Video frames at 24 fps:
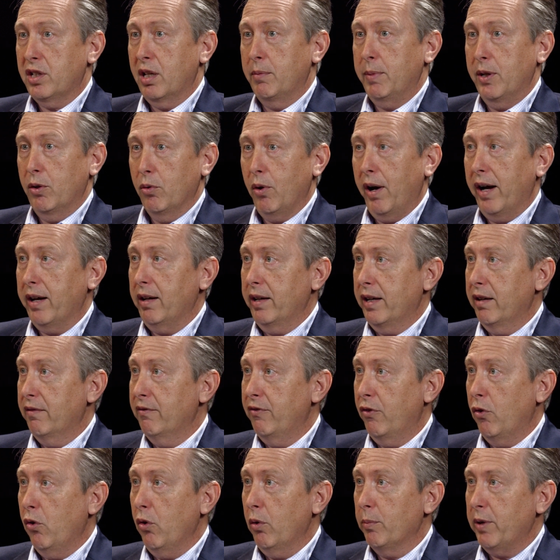can be rightly
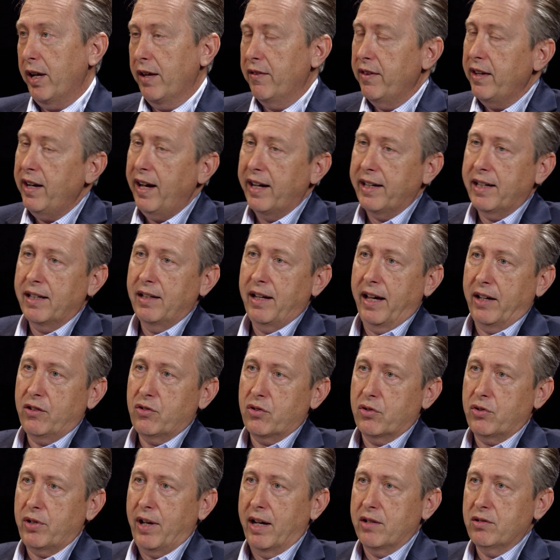informed, and then I can
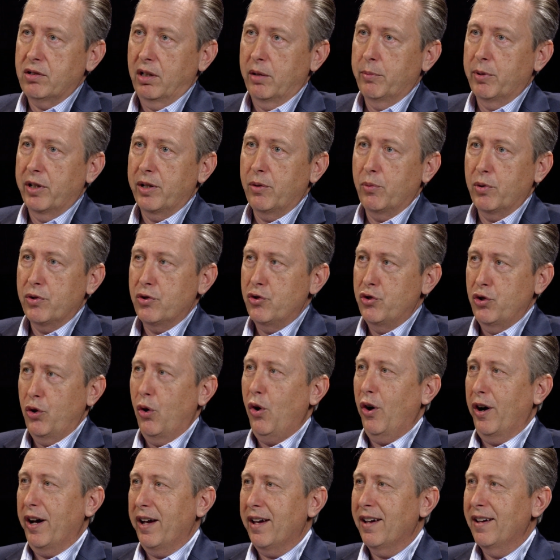exercise liberty with
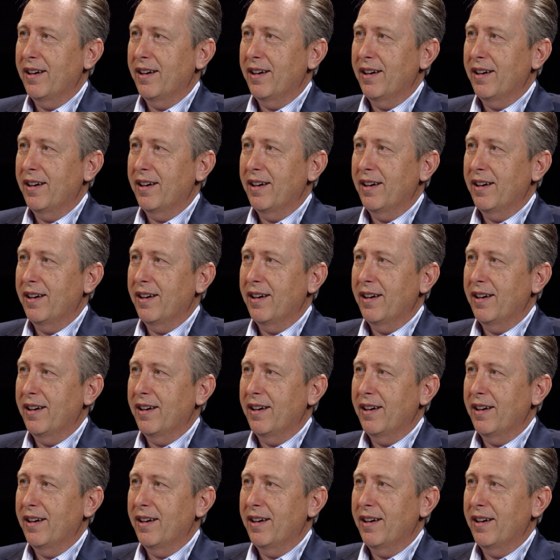joy